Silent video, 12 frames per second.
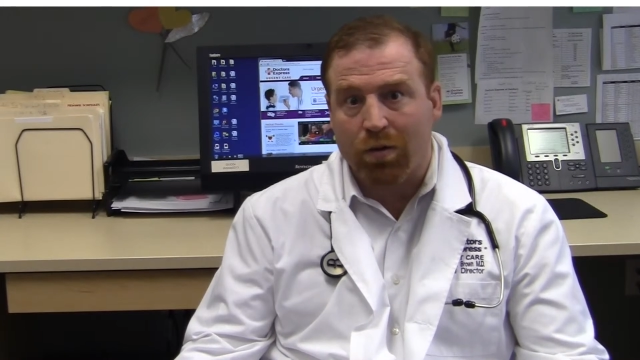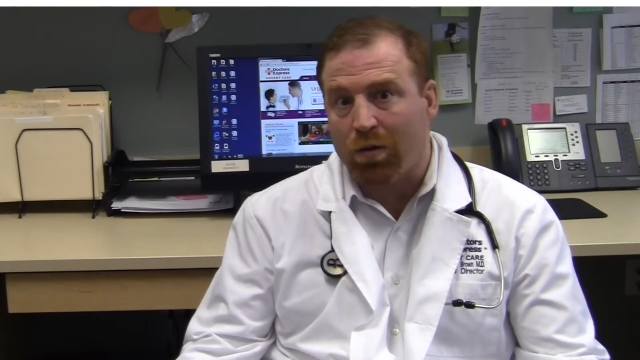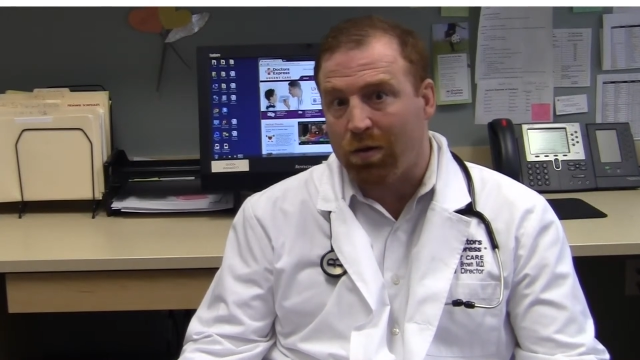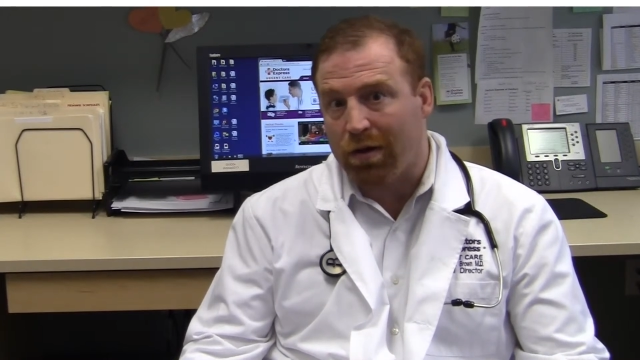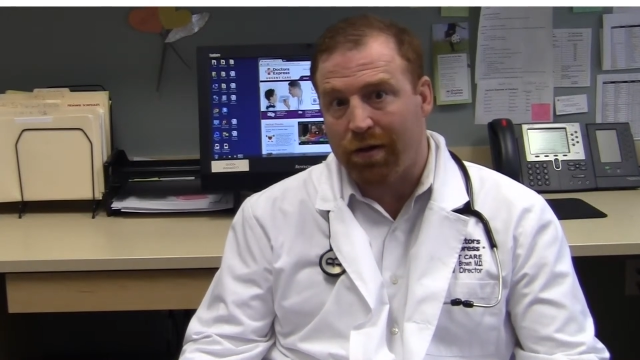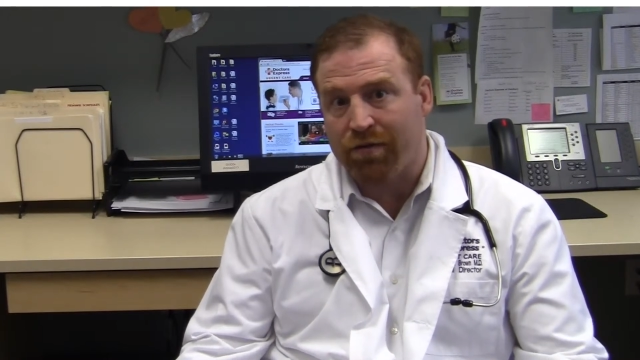
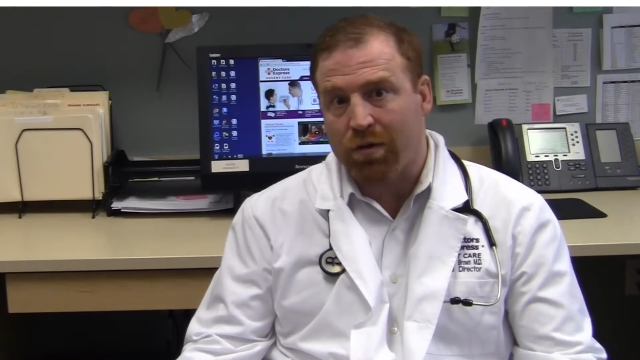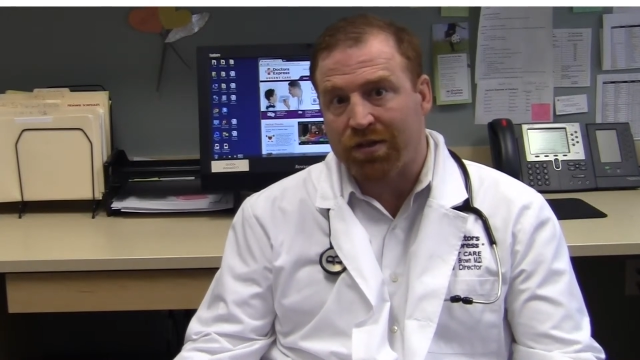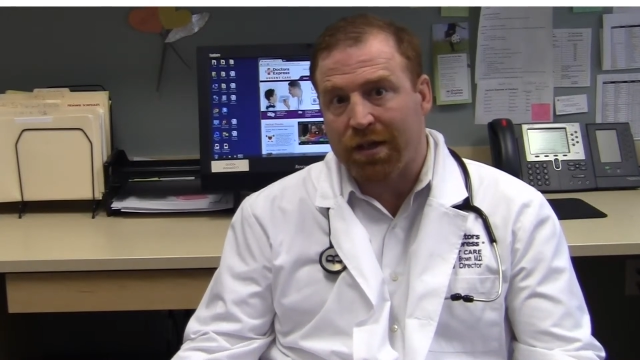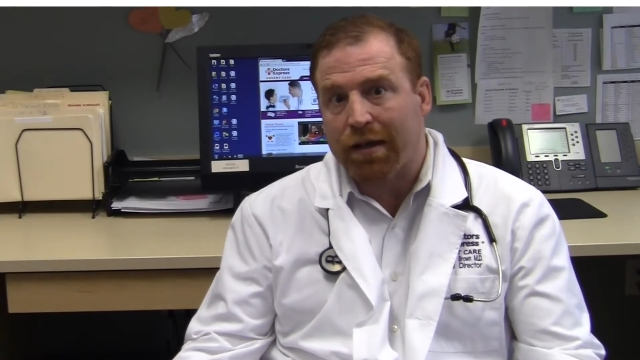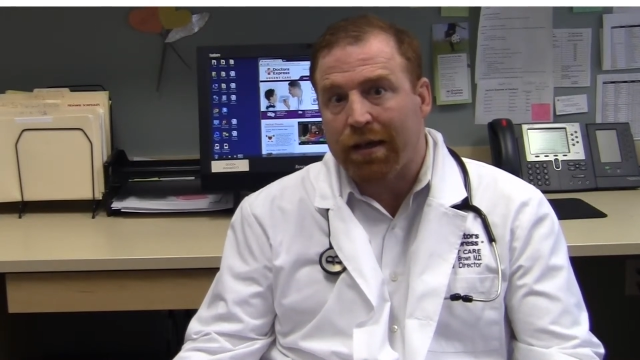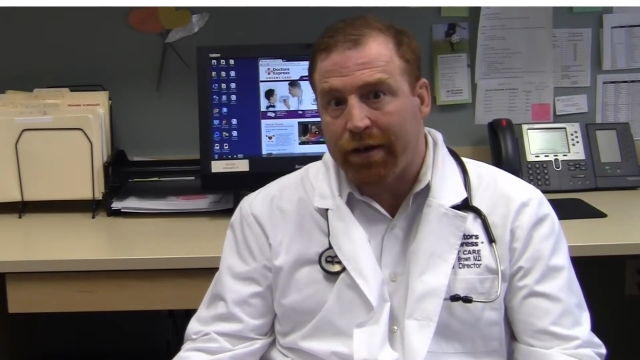or of
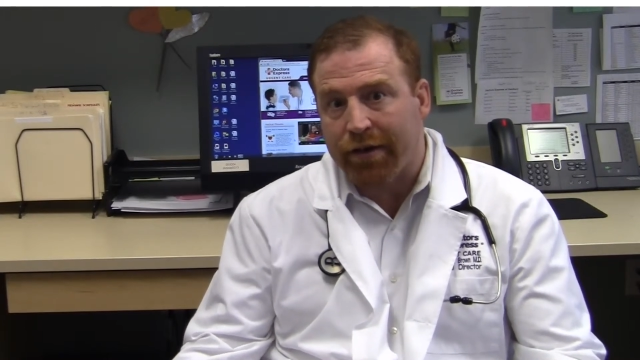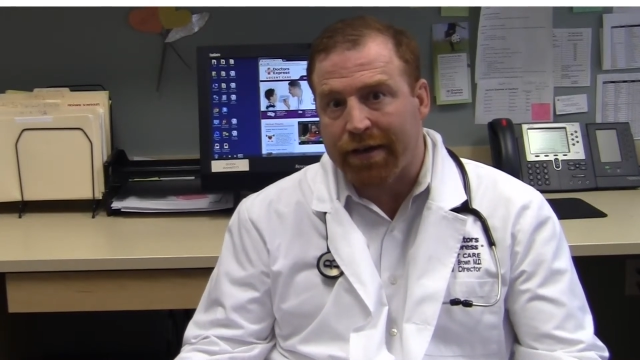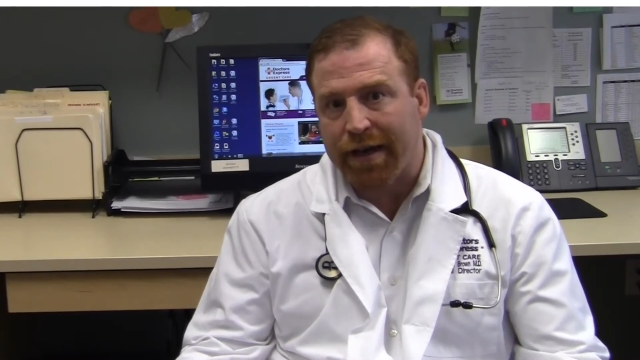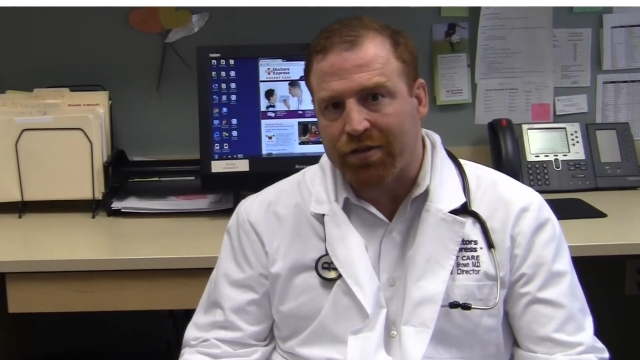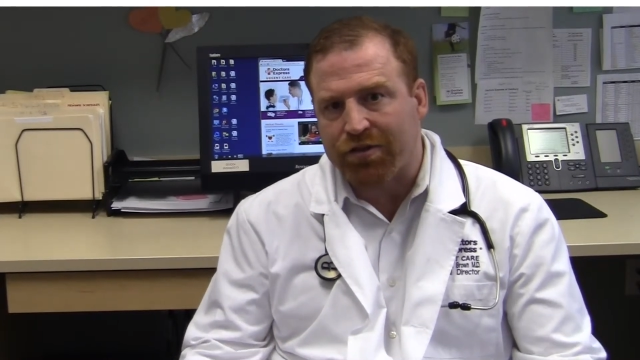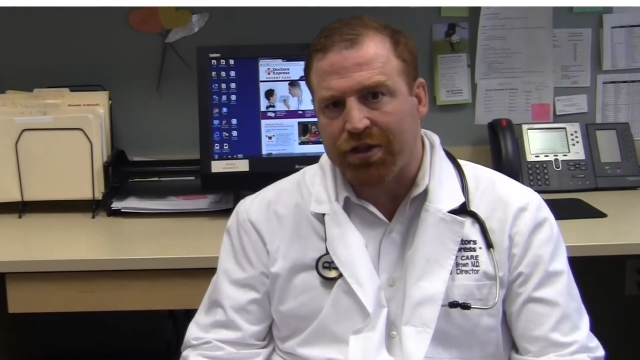course here at
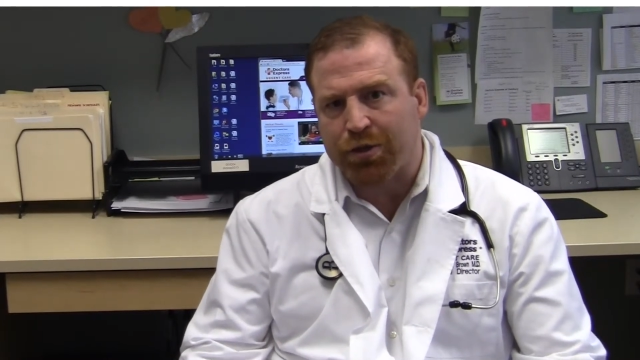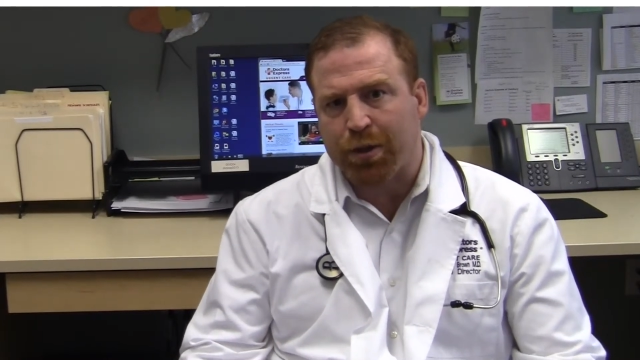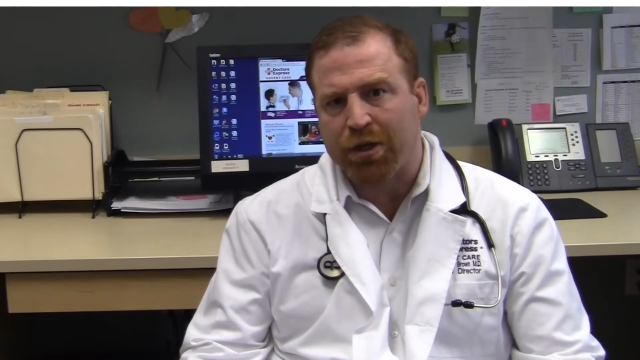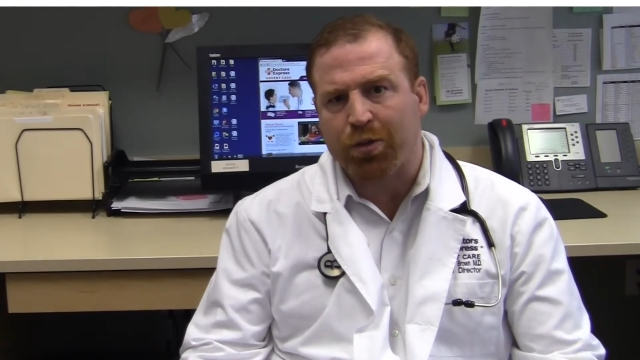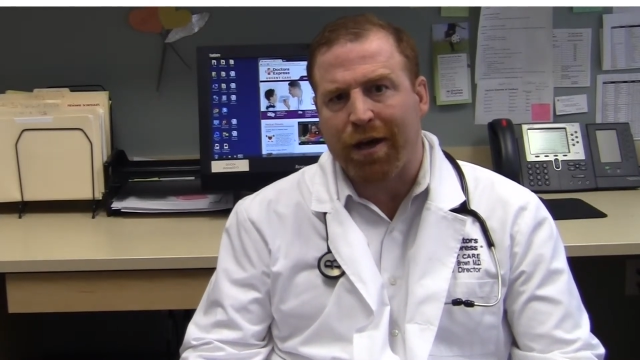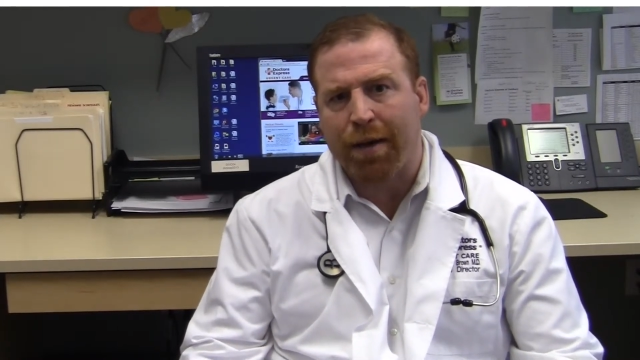Doctors
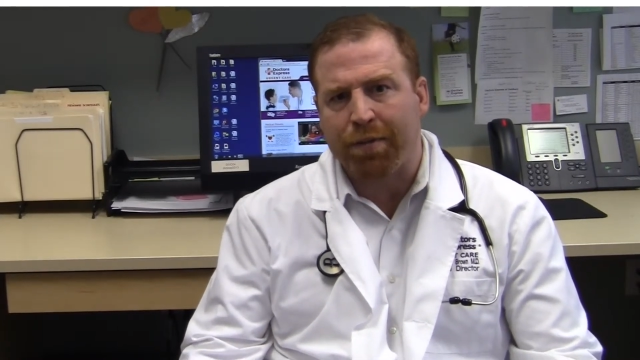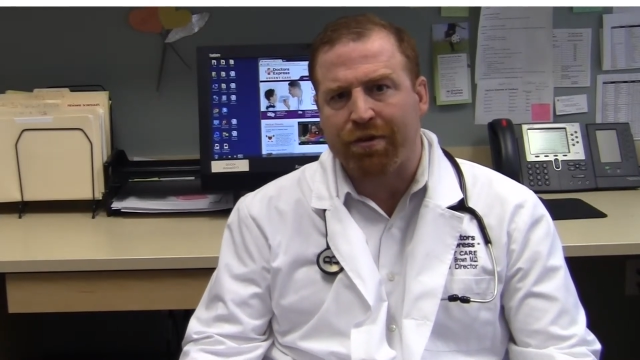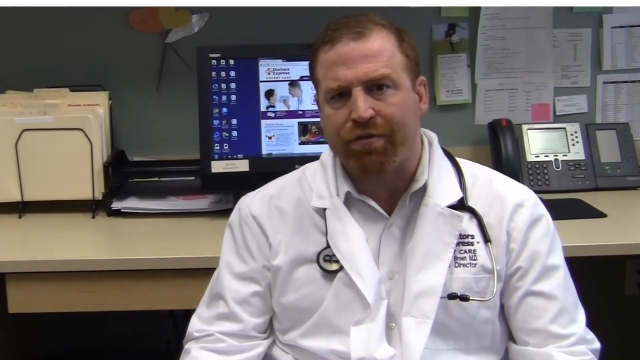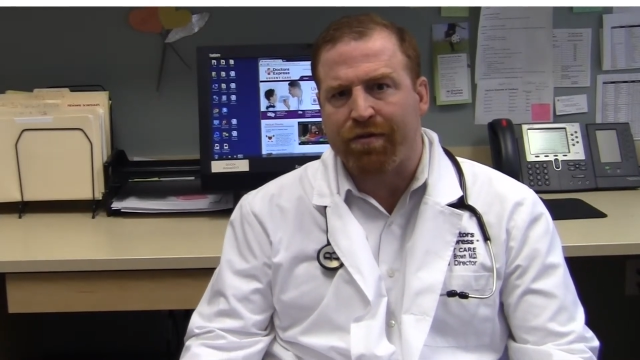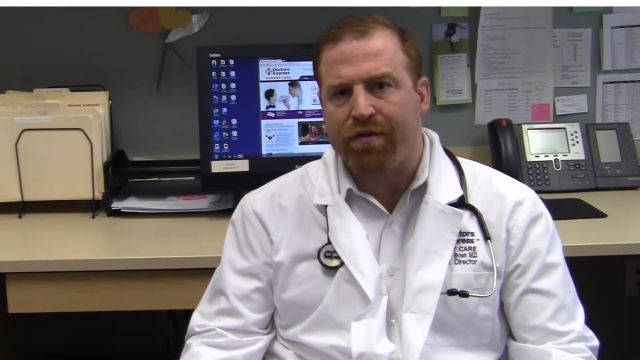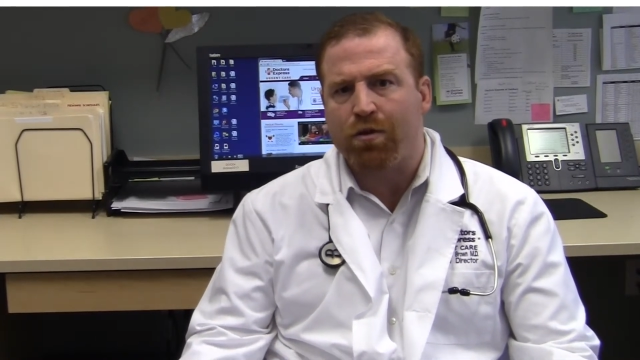Express we're happy
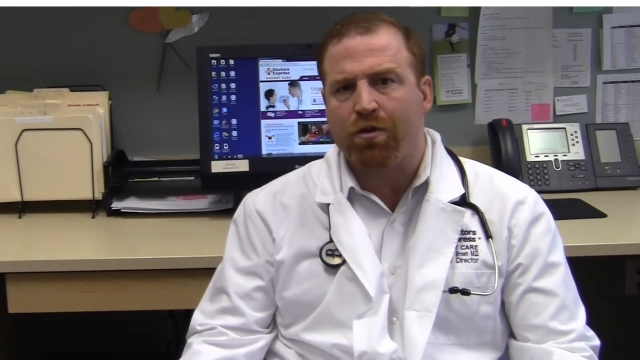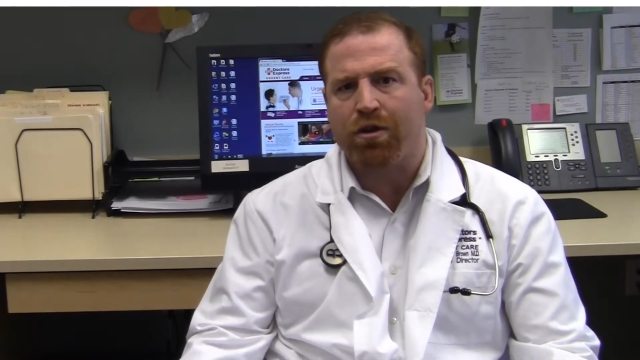to review